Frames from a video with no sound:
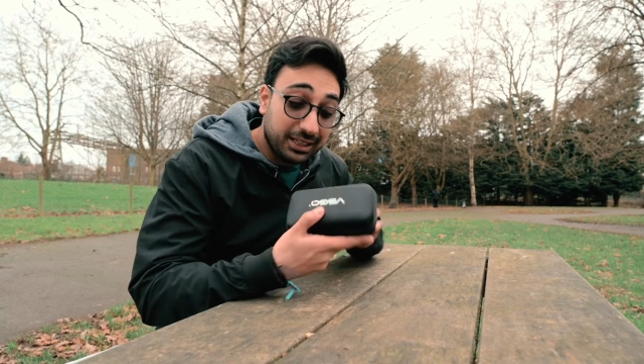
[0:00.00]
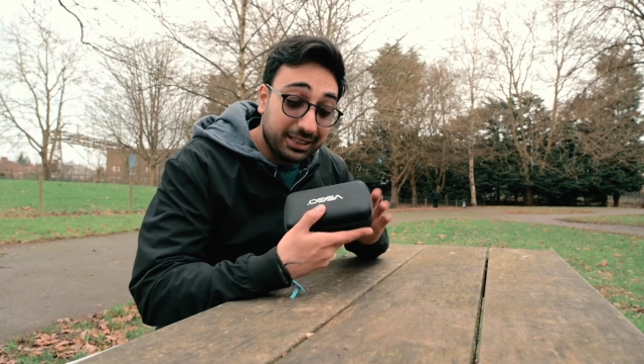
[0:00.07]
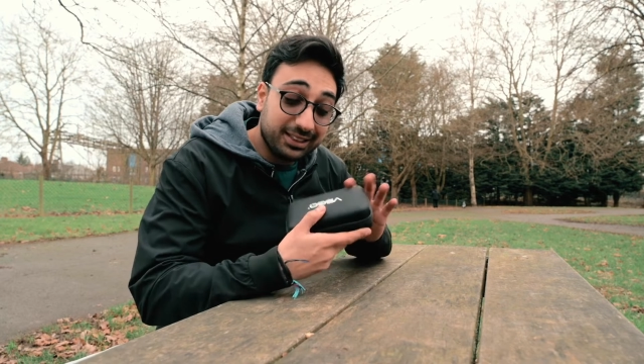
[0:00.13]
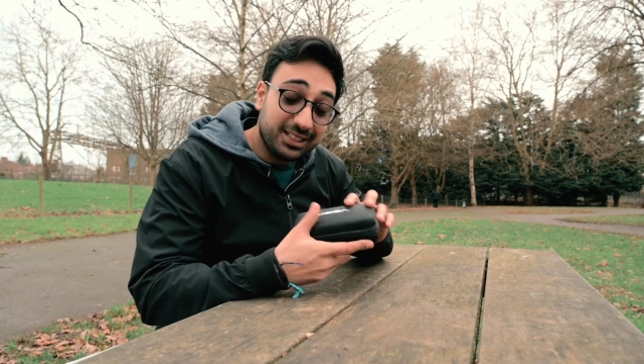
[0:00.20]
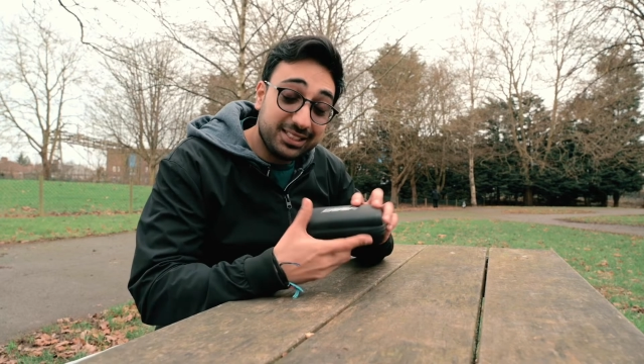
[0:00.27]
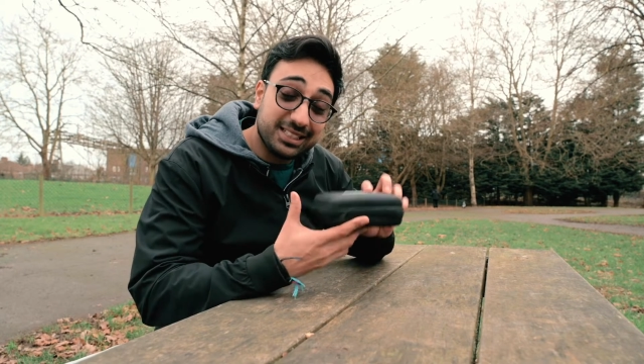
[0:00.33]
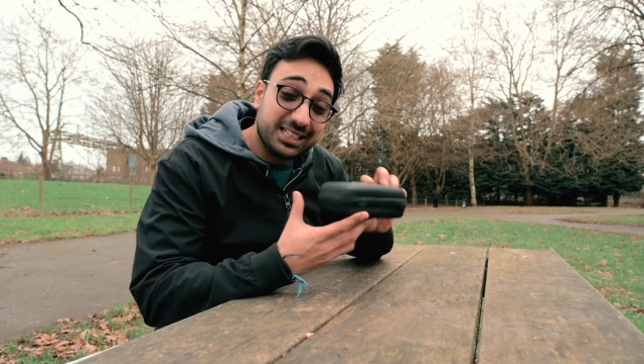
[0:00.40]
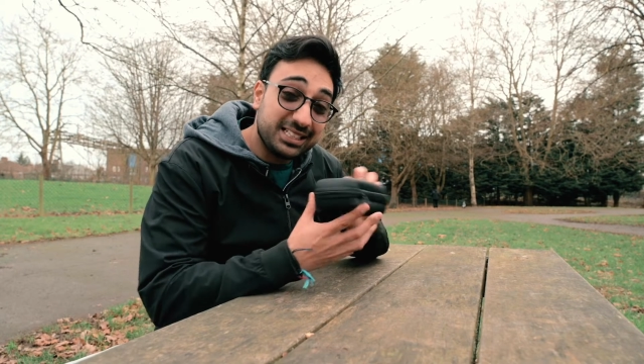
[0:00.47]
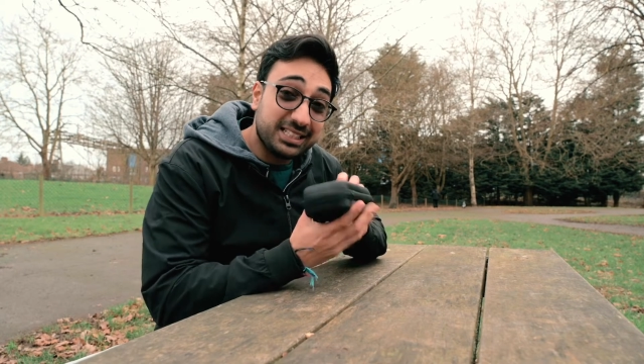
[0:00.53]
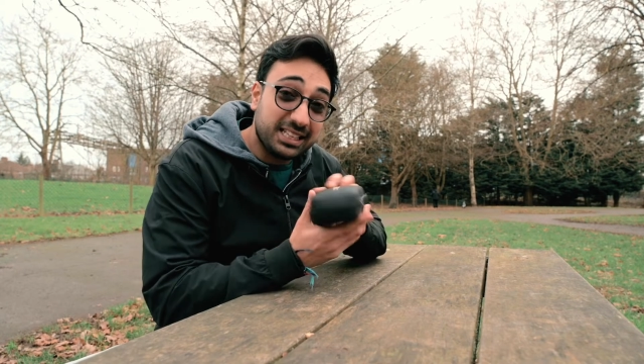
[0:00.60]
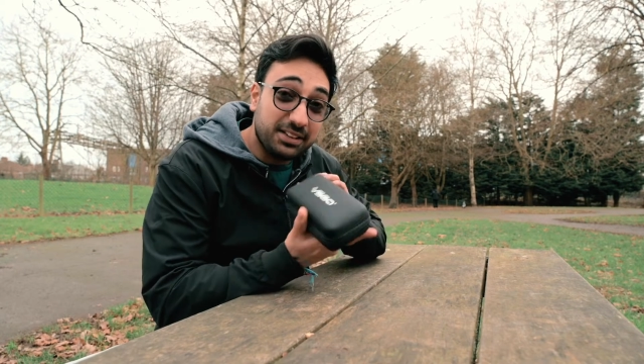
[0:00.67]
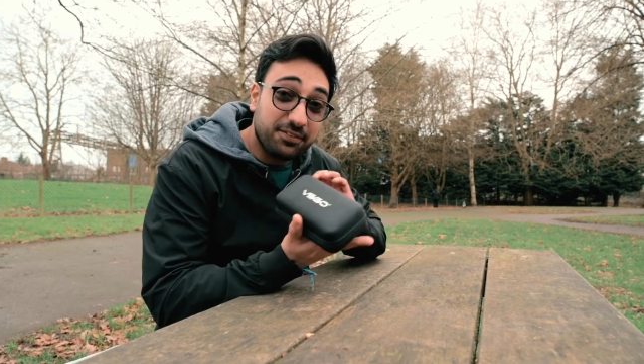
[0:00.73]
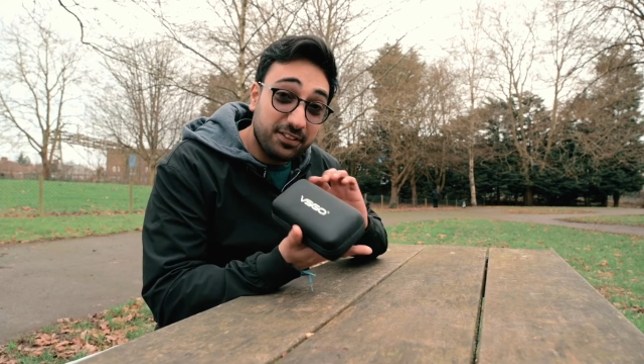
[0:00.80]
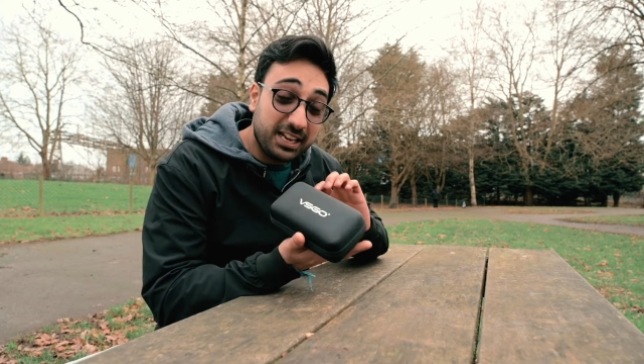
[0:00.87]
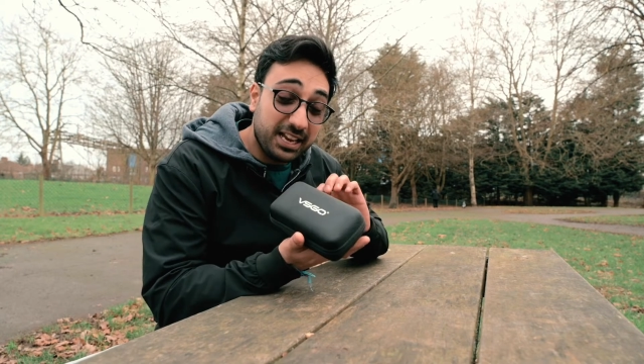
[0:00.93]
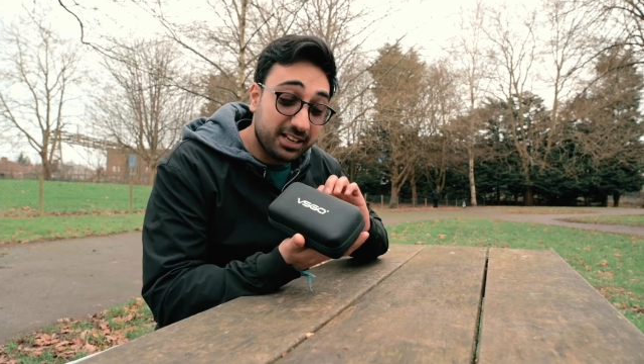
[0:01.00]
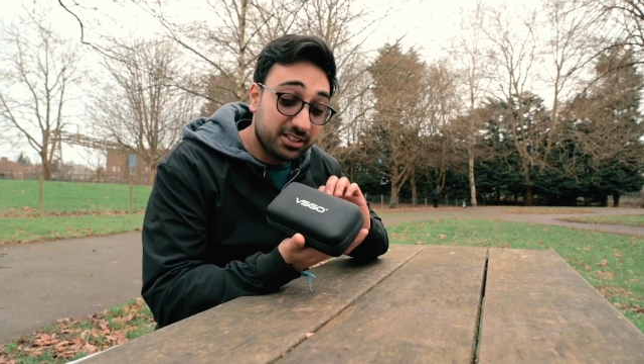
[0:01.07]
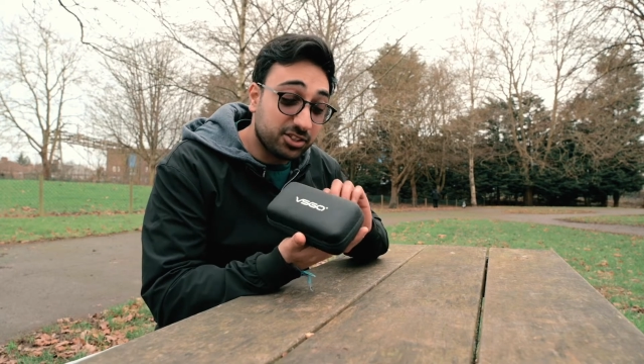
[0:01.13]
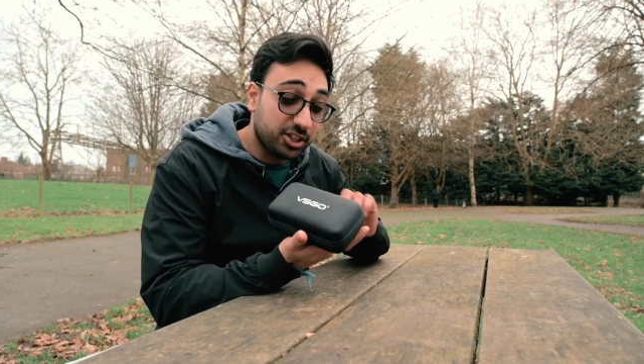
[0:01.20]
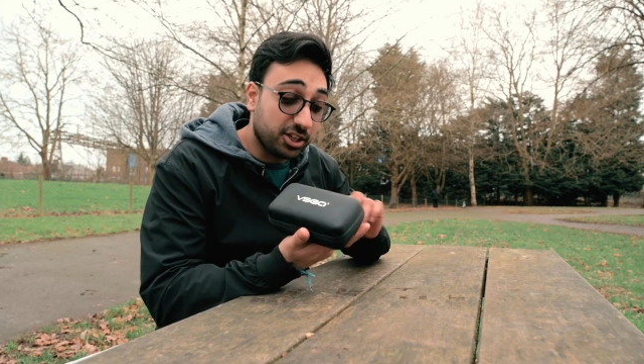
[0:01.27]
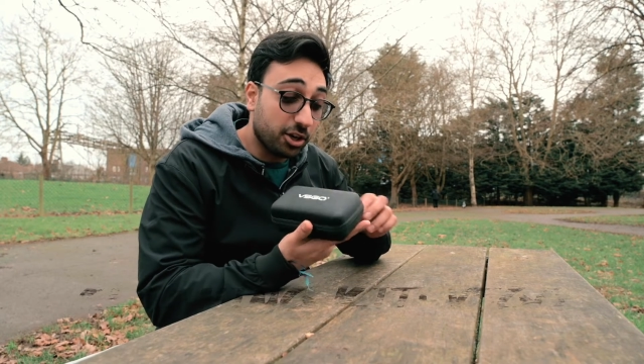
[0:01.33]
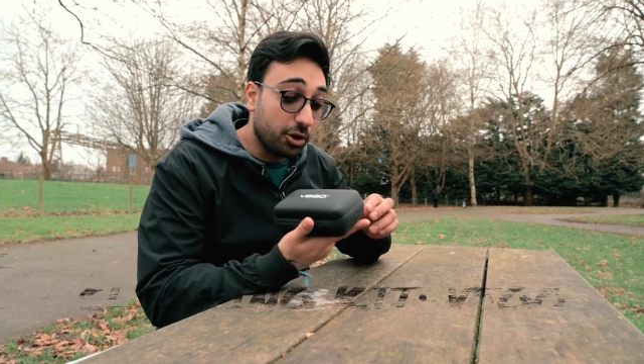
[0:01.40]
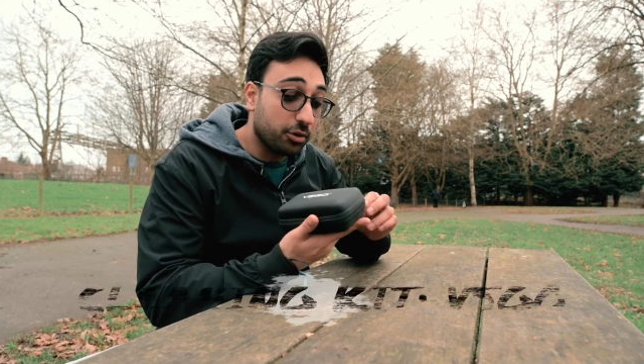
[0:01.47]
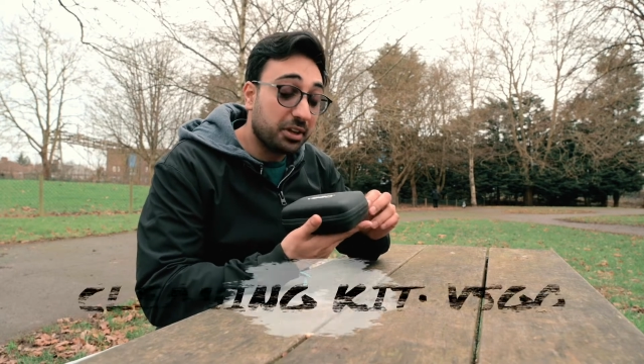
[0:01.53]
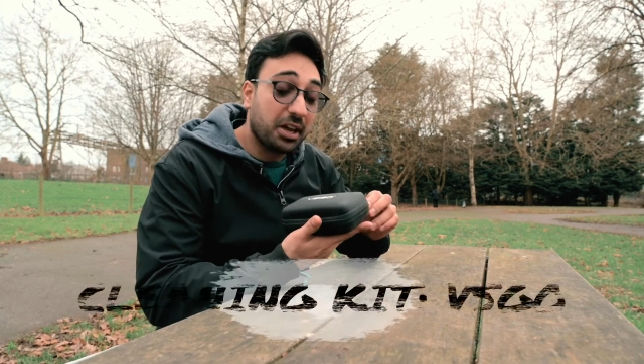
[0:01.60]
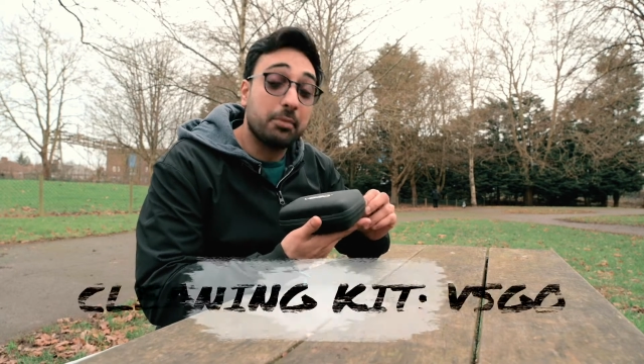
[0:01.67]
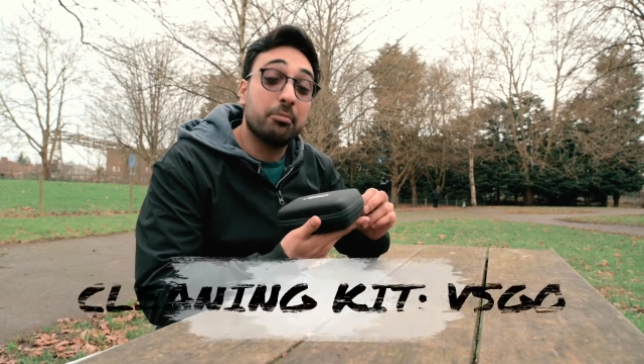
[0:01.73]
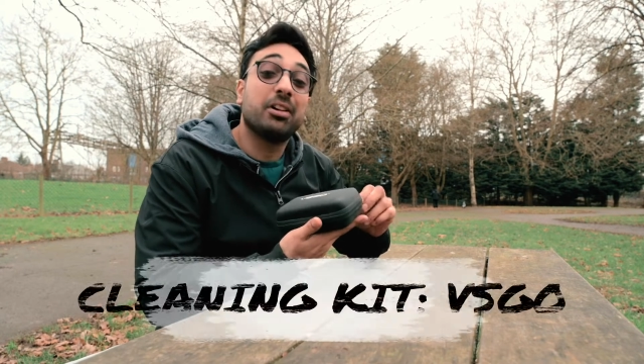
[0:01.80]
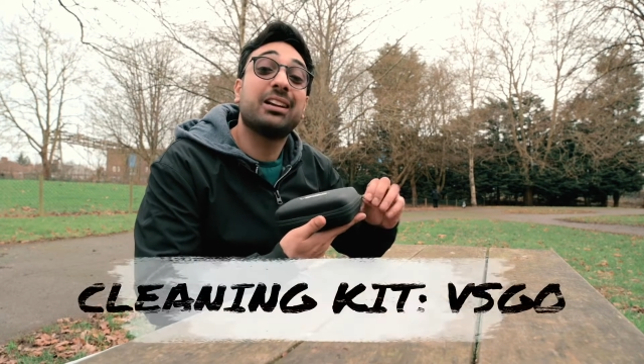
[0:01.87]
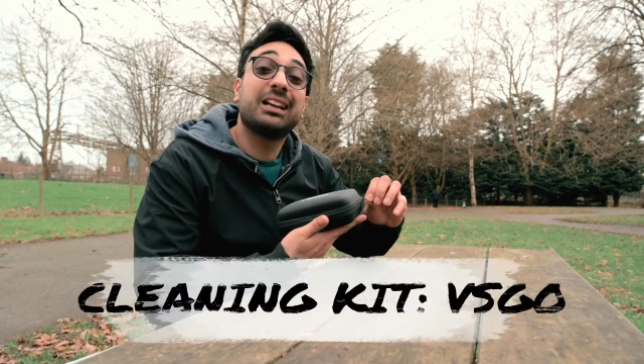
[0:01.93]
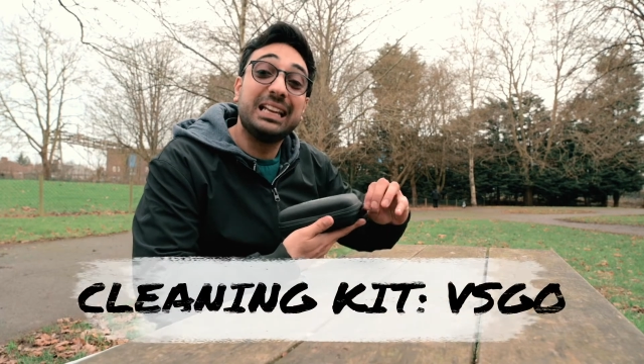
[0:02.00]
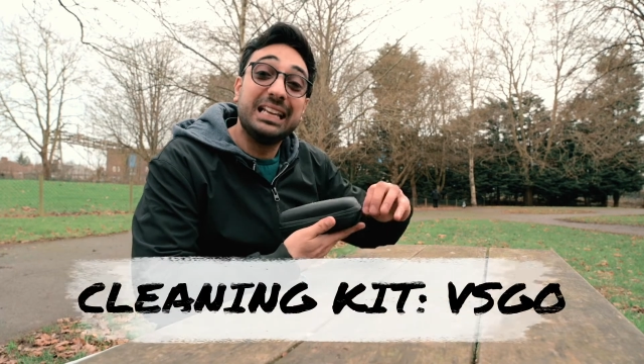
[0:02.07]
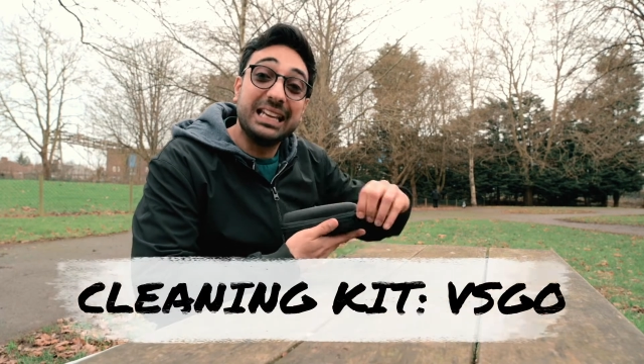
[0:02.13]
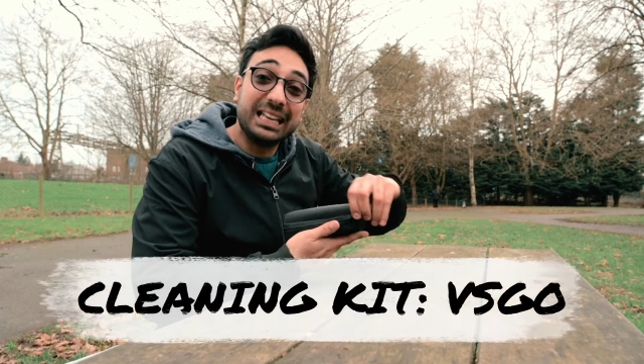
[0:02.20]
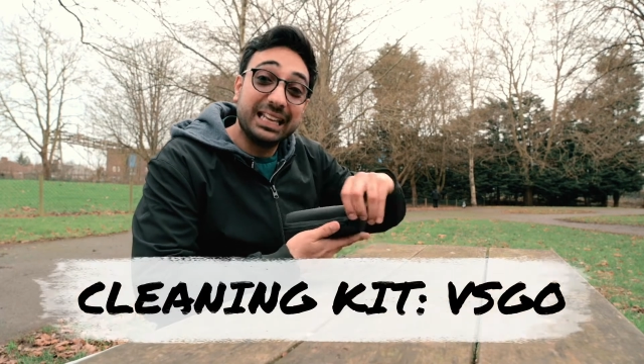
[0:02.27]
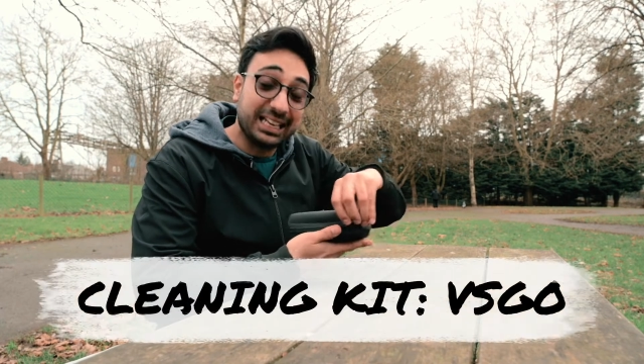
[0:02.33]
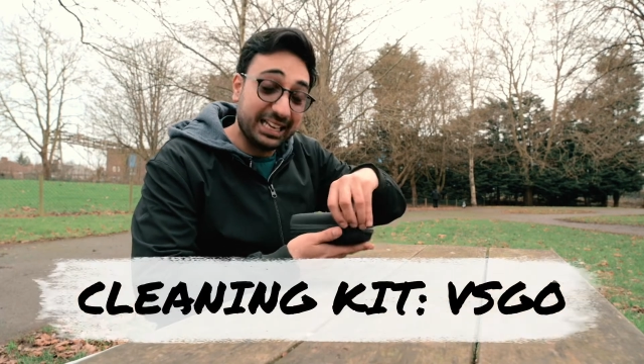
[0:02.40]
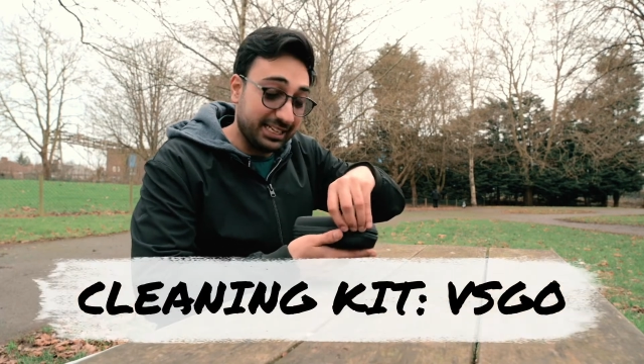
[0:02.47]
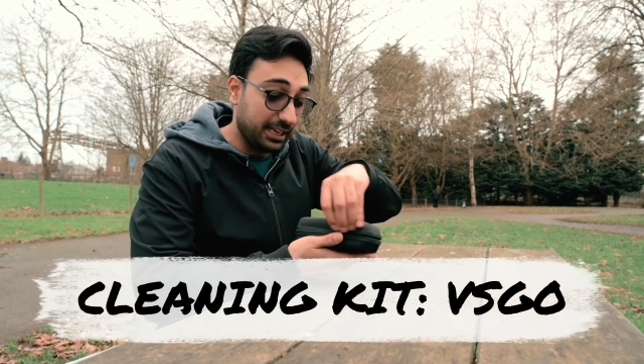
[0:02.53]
This is the VSGO camera cleaning kit.